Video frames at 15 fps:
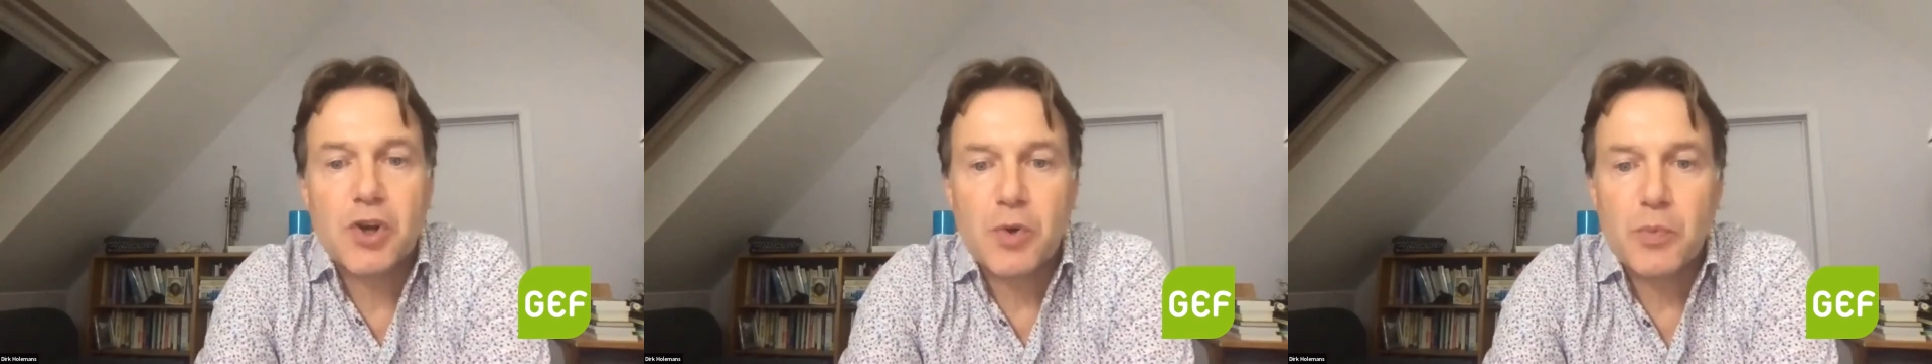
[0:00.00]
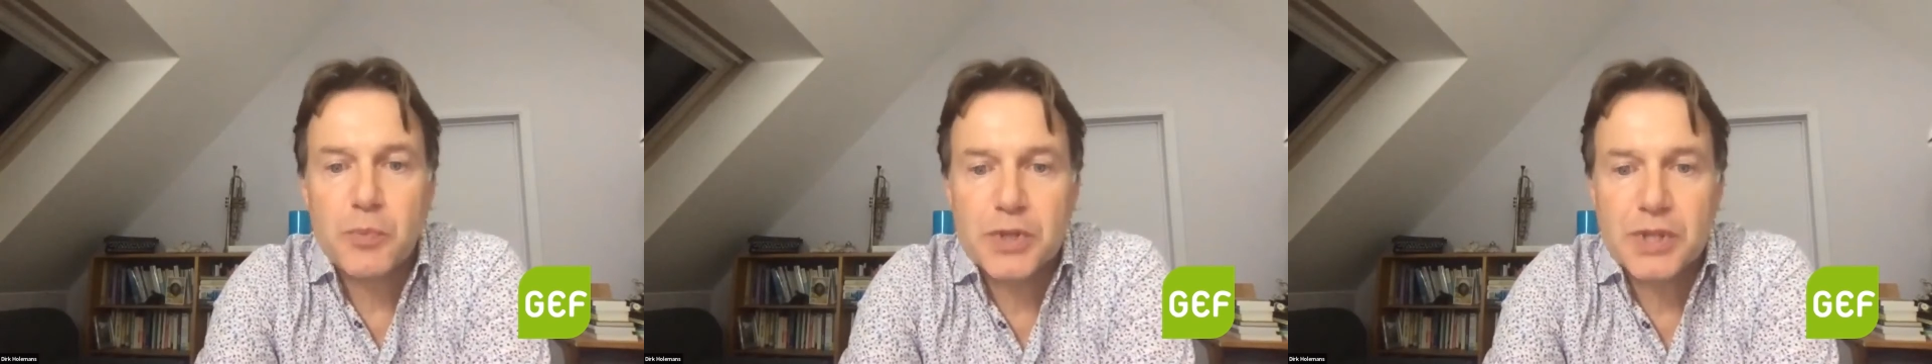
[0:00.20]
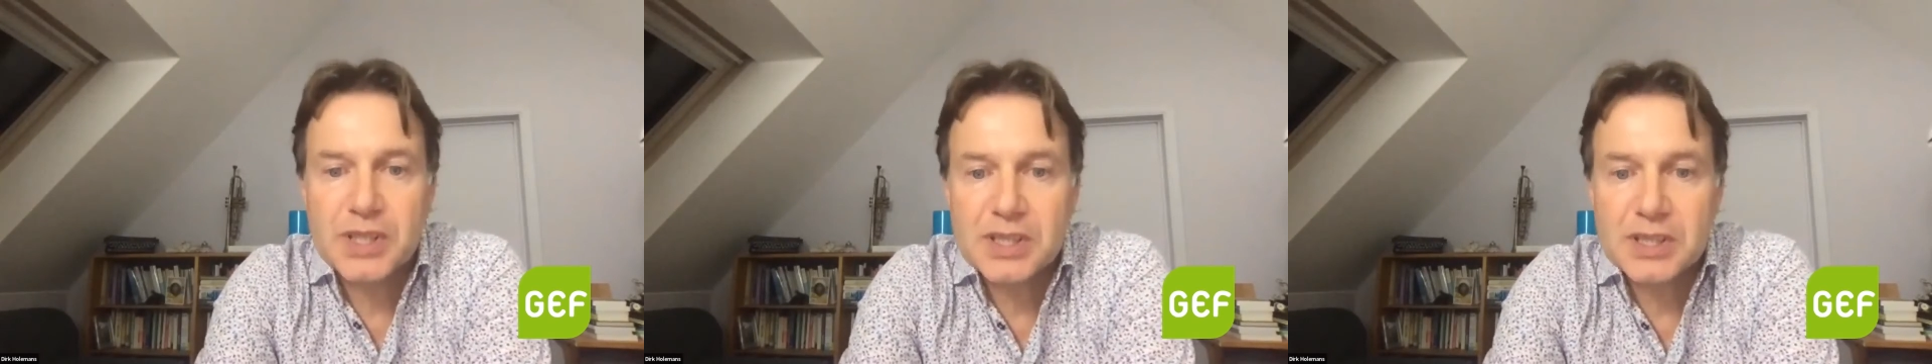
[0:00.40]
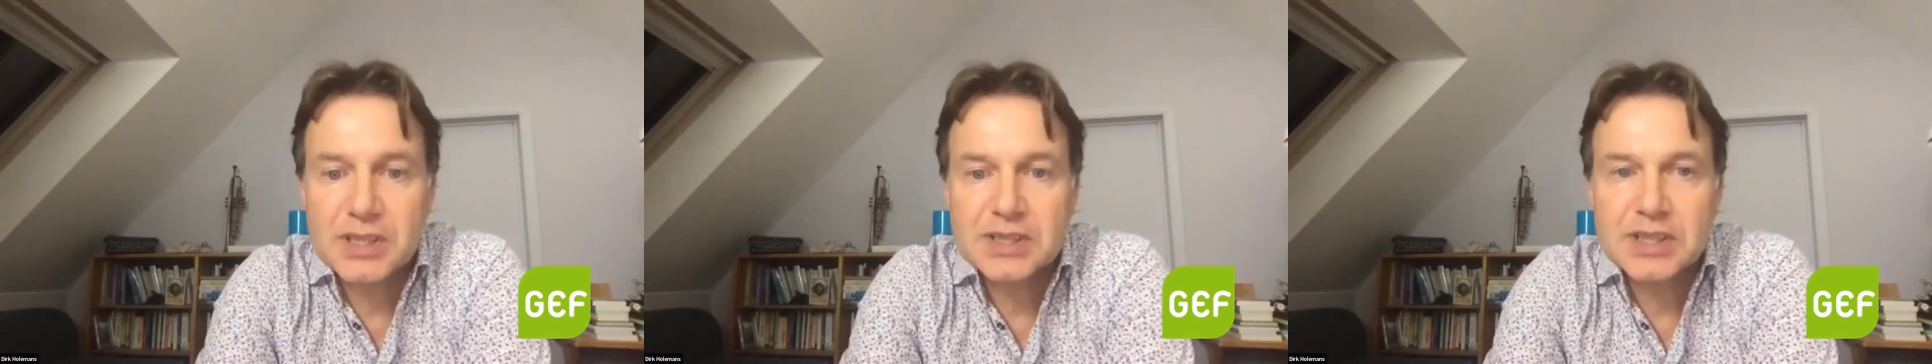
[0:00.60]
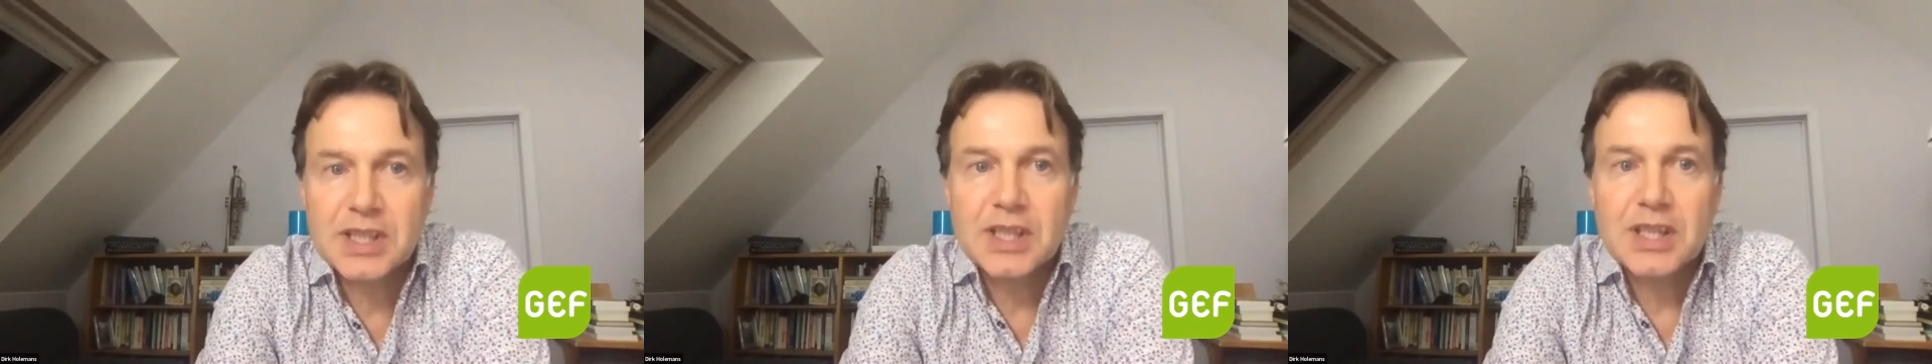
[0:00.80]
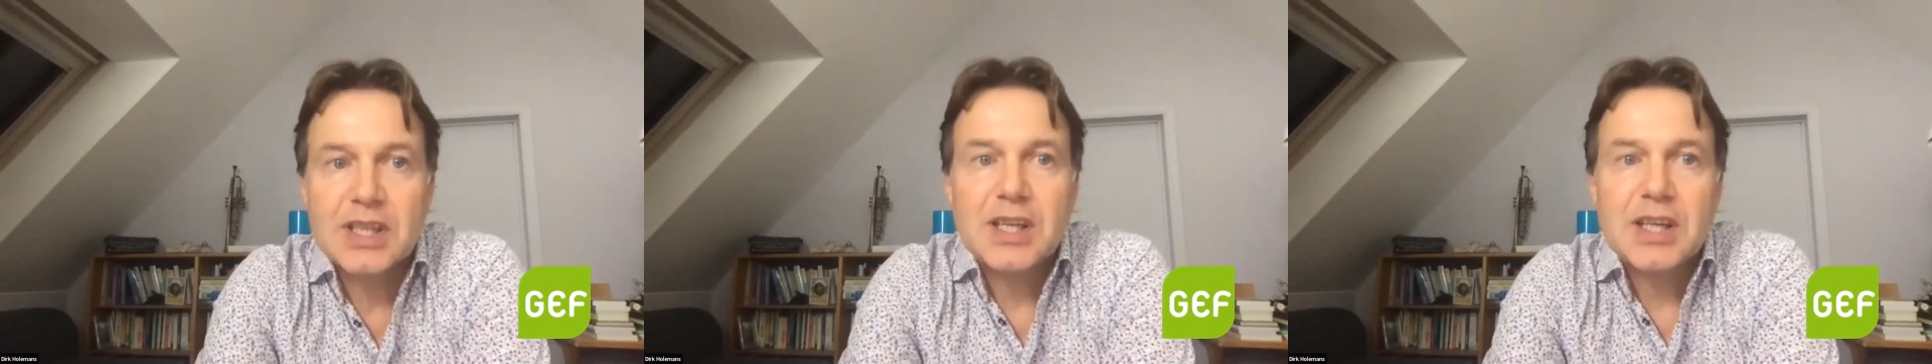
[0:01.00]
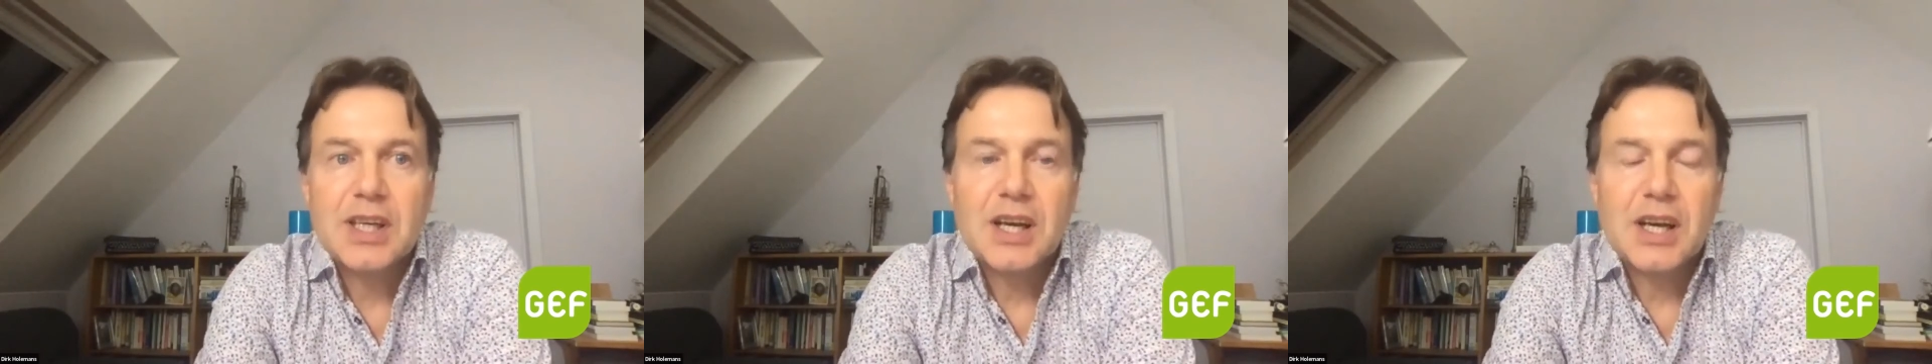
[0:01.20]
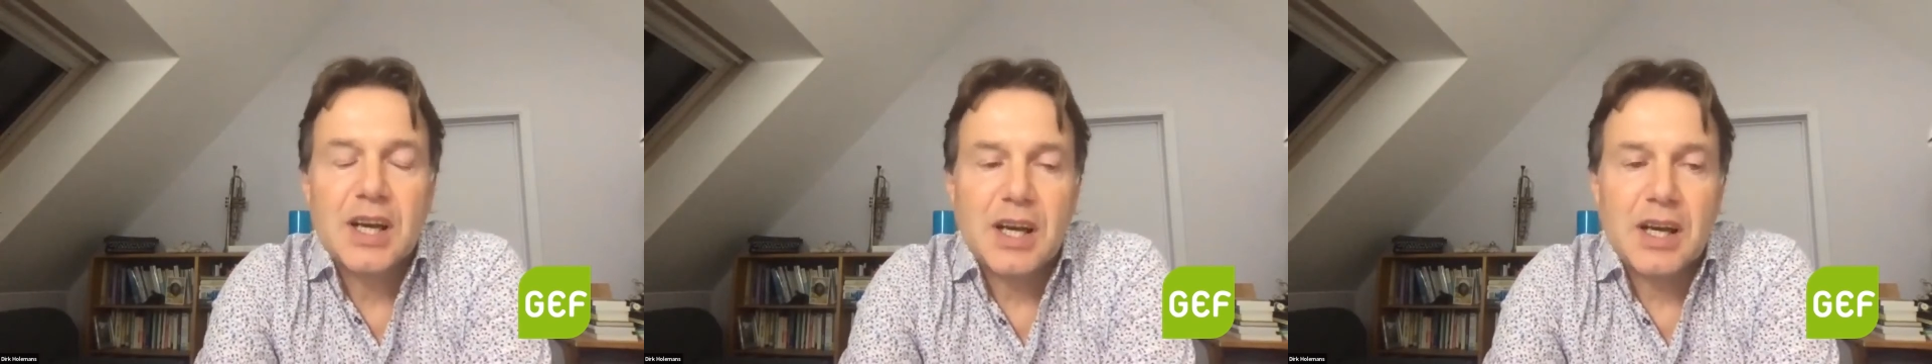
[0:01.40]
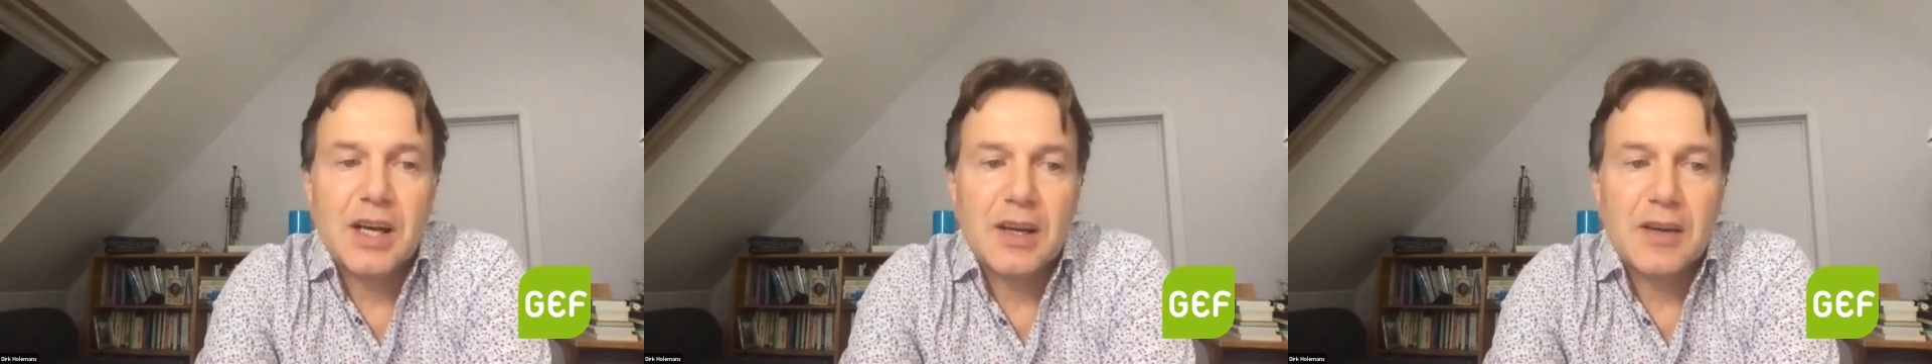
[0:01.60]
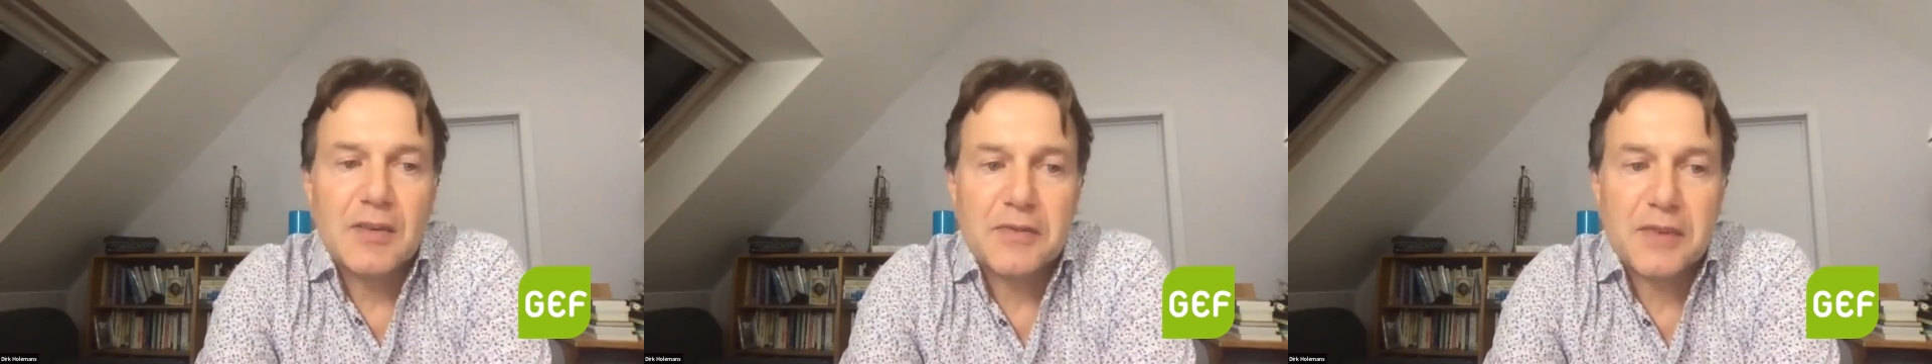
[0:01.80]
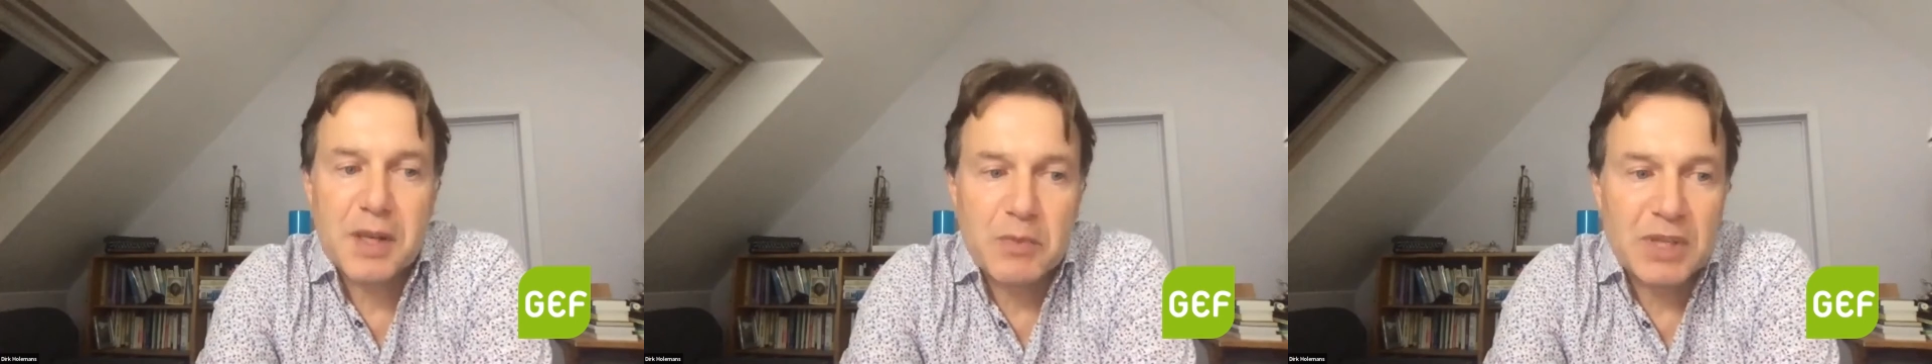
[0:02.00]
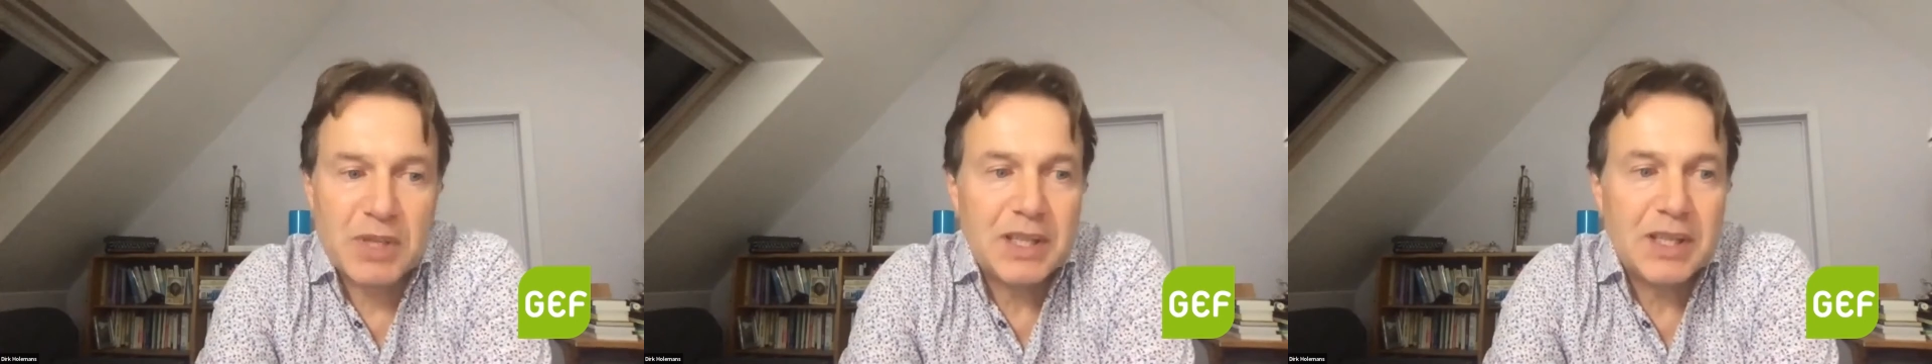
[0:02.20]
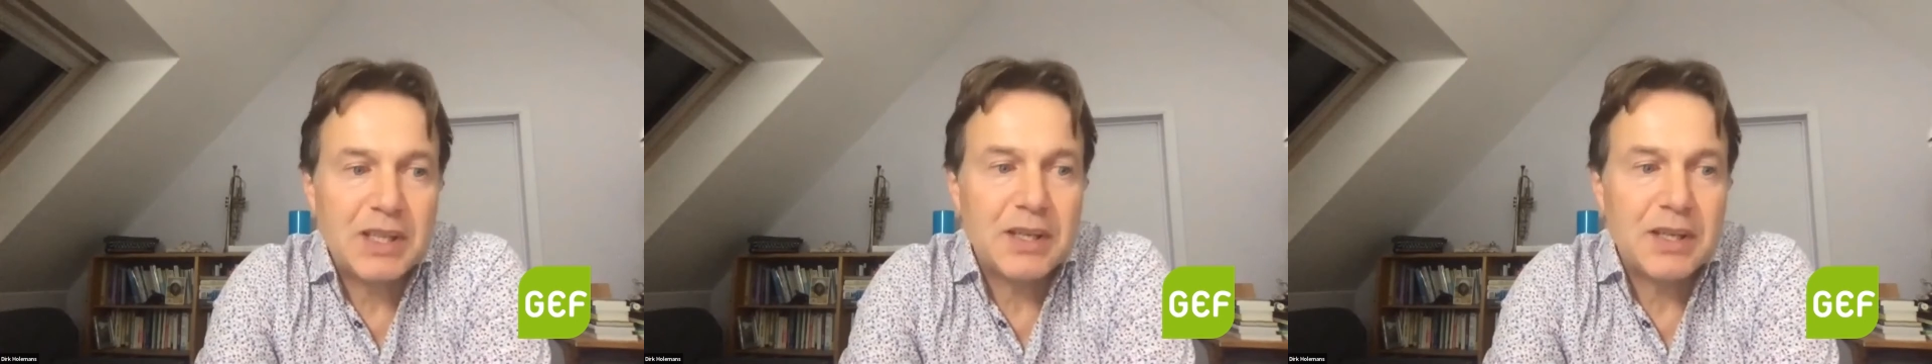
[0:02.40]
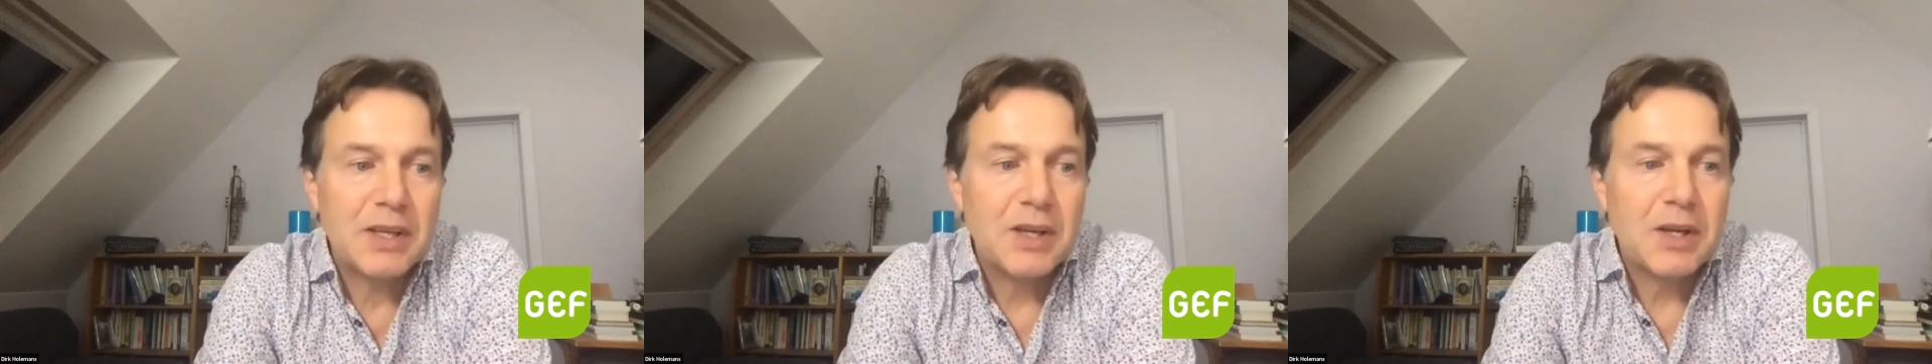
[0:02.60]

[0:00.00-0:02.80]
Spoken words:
companies, family